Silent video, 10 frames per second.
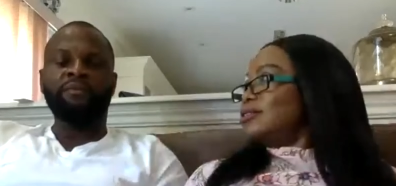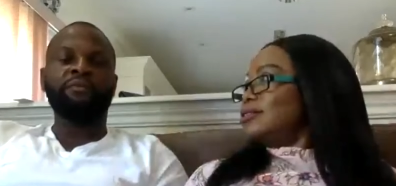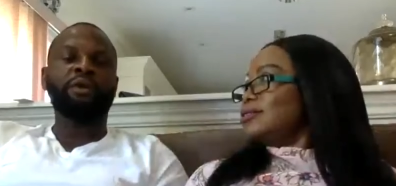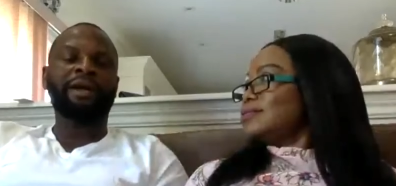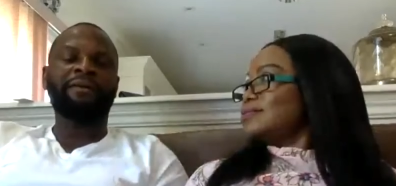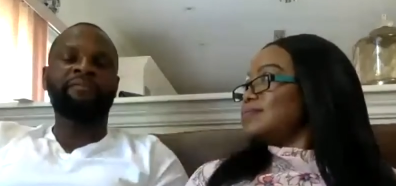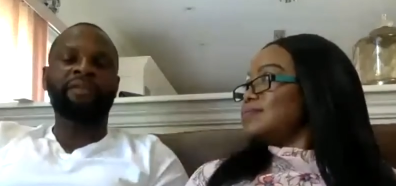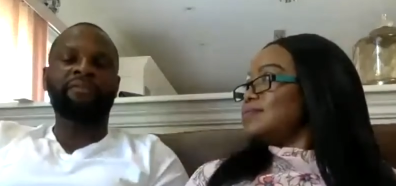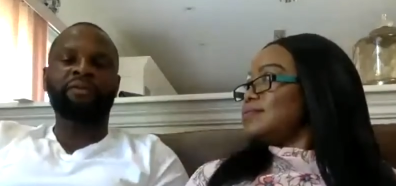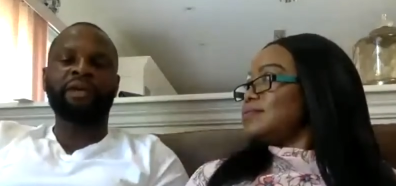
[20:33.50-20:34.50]
Speaker 1: If you have
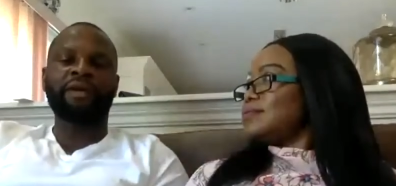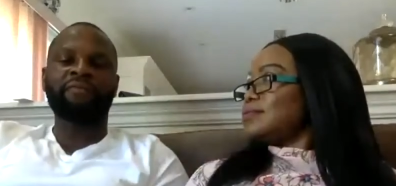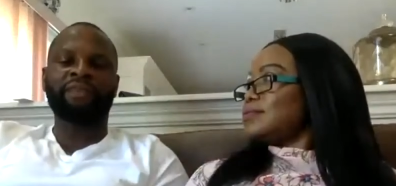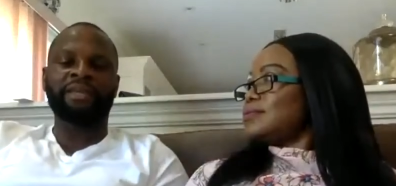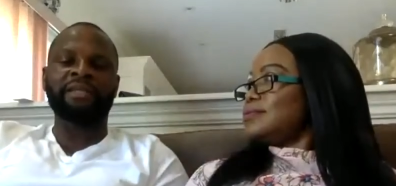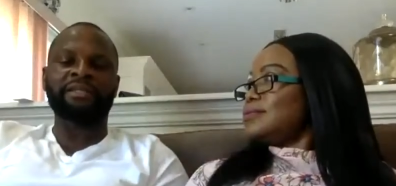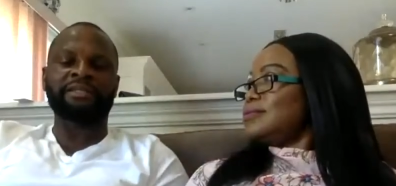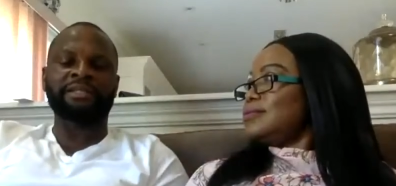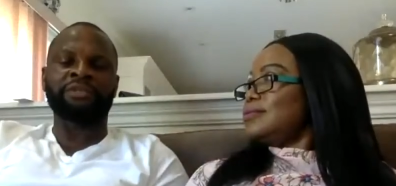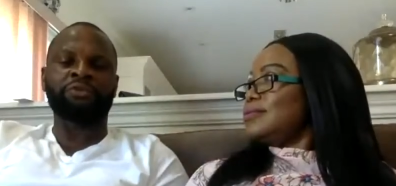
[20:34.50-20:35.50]
if you have
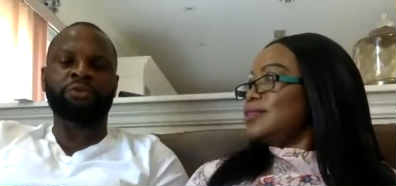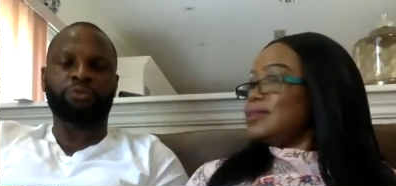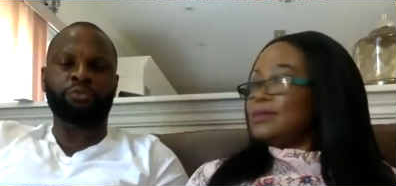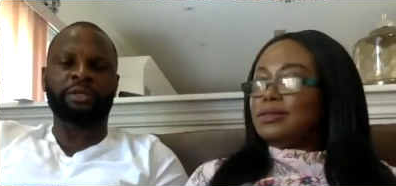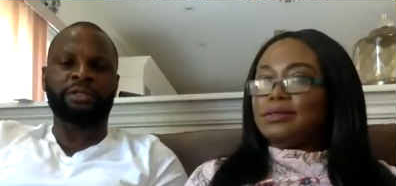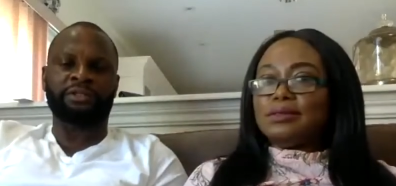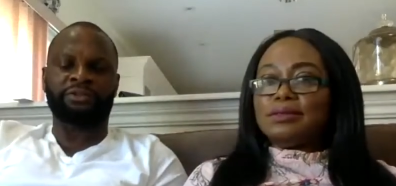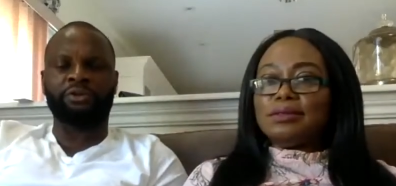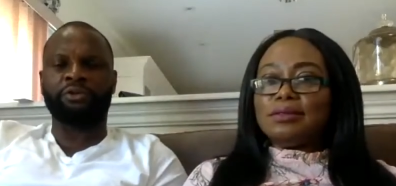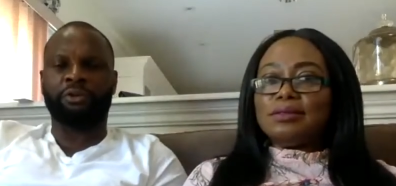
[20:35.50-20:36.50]
kids in your 20s,
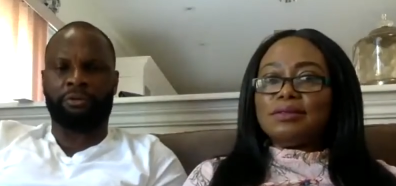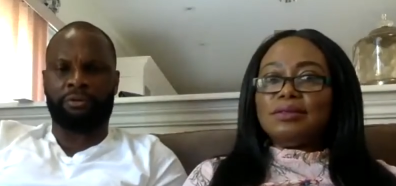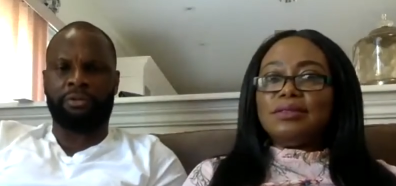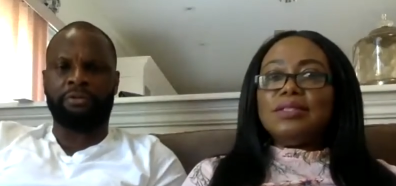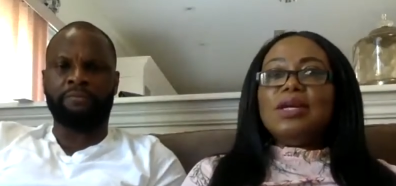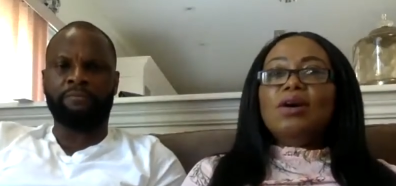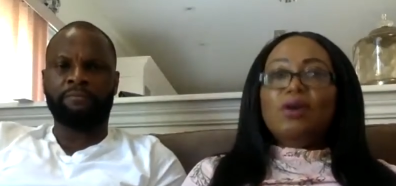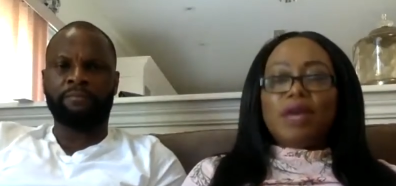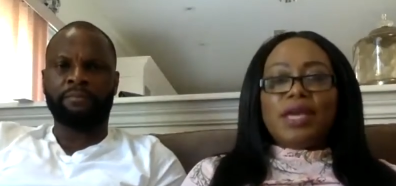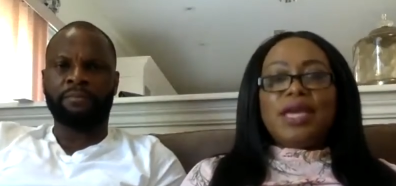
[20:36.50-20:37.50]
you're young.
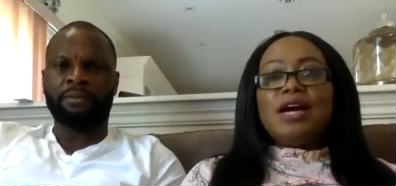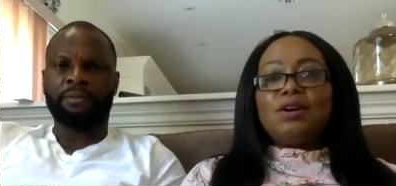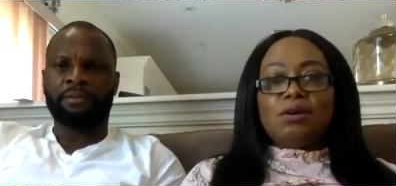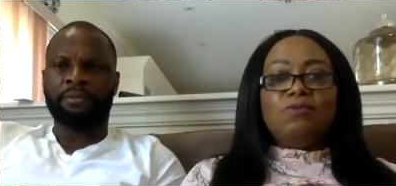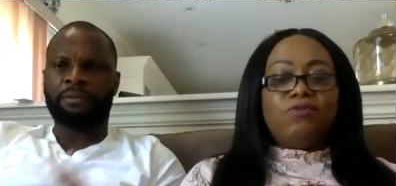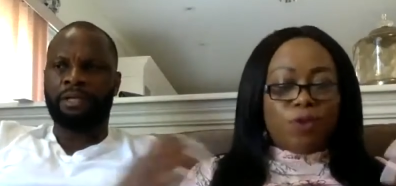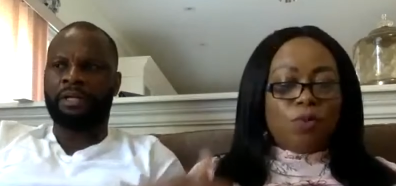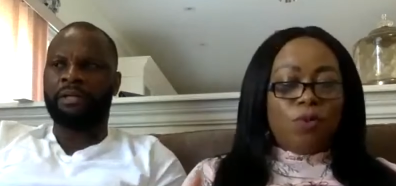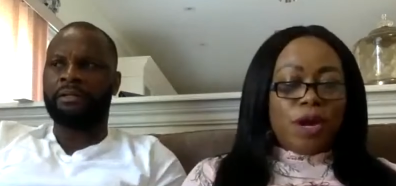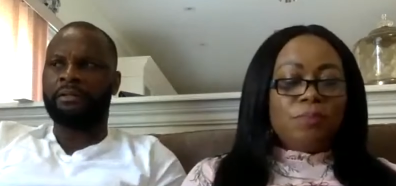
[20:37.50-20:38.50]
Speaker 2: Okay, yeah. From
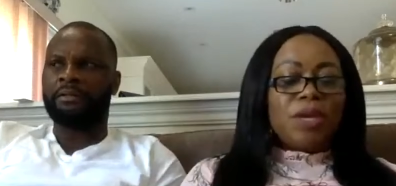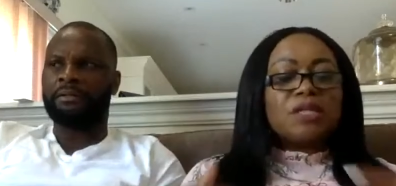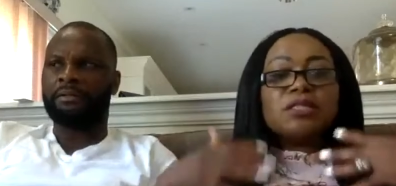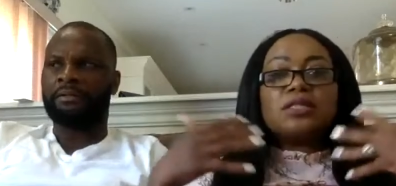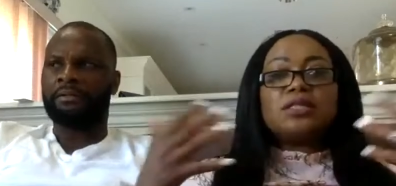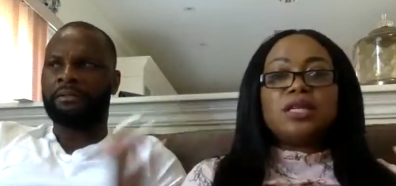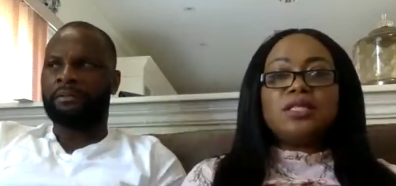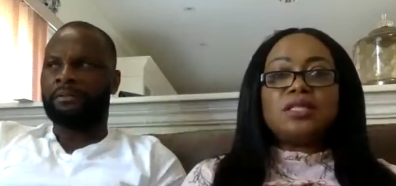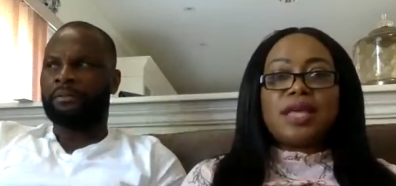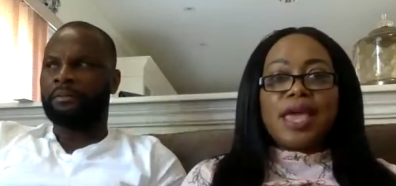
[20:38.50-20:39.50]
yeah. where? Because
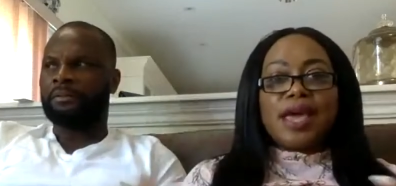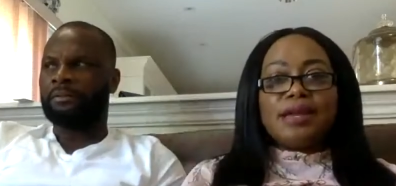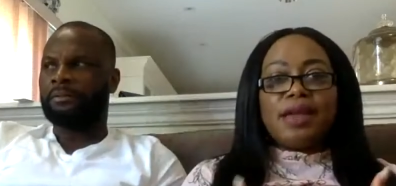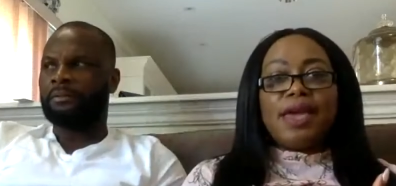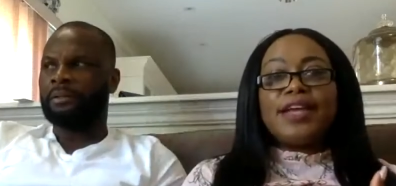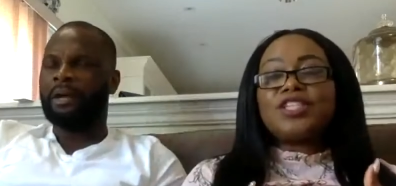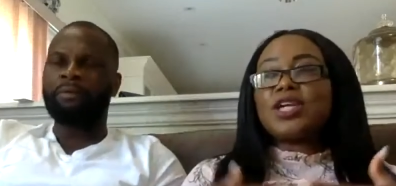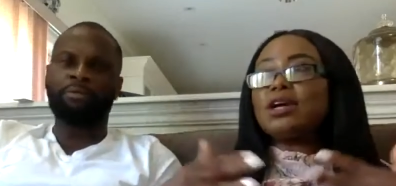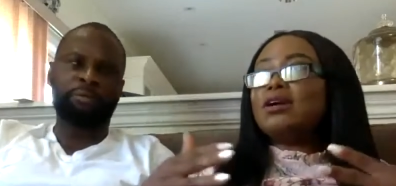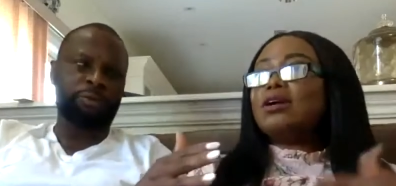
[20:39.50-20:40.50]
this day and age. How
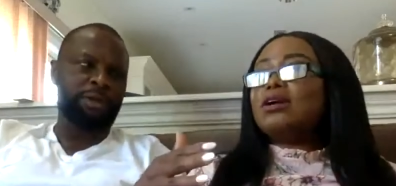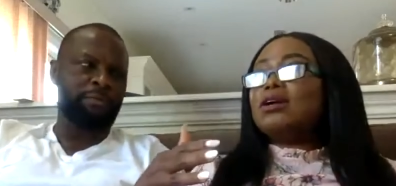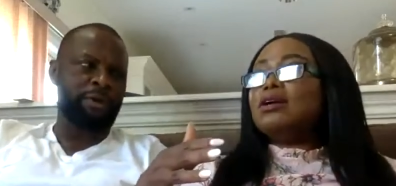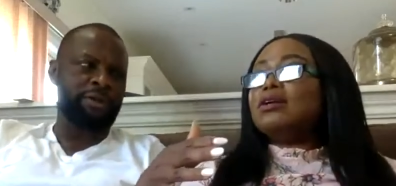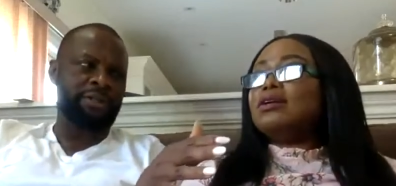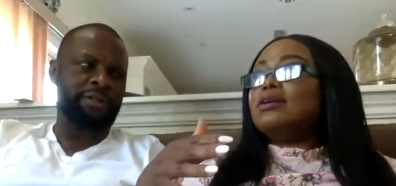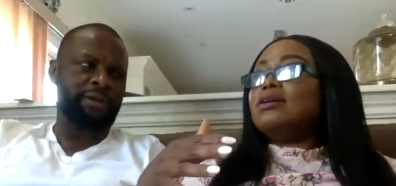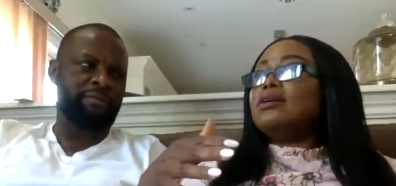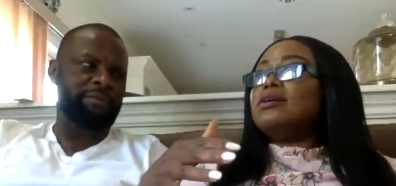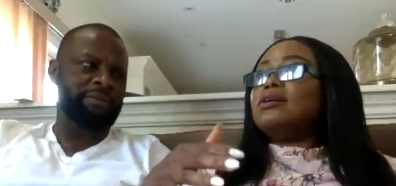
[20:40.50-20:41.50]
many
Speaker 1: people get married in
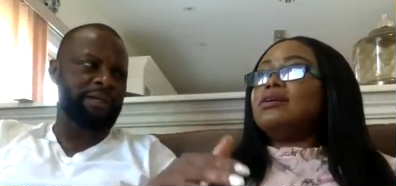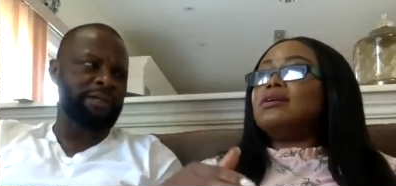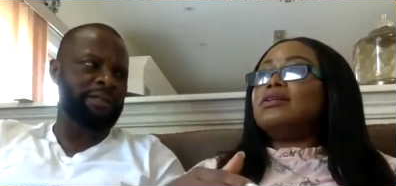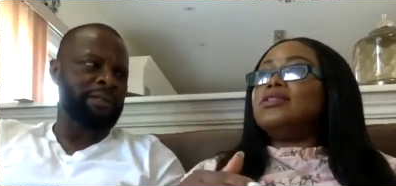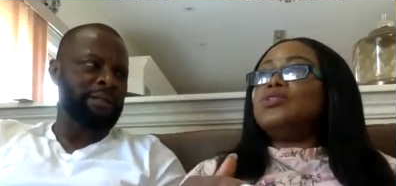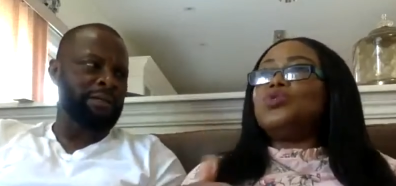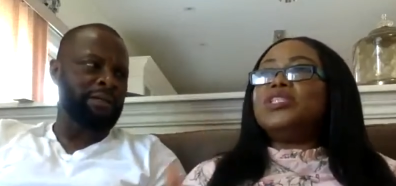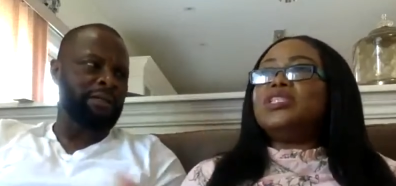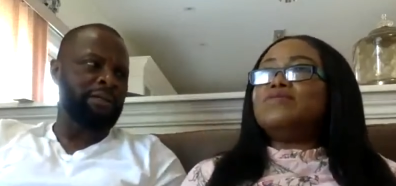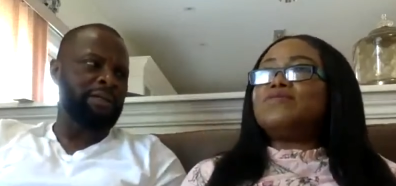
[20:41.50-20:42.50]
their in their?
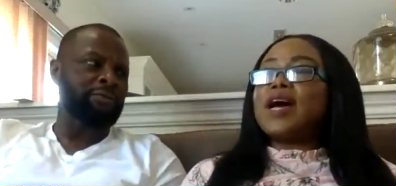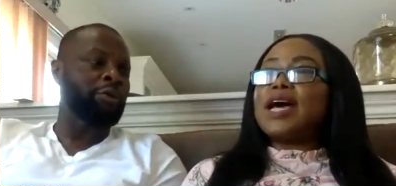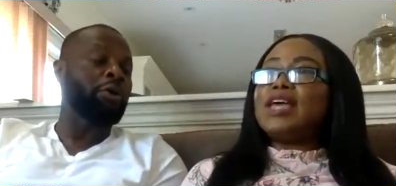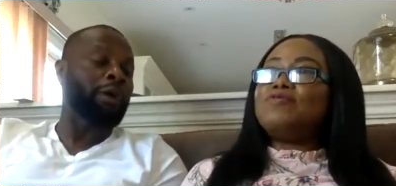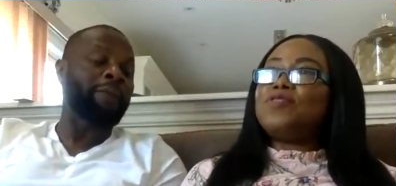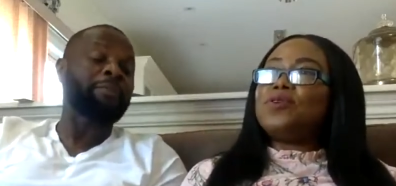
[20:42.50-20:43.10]
no, how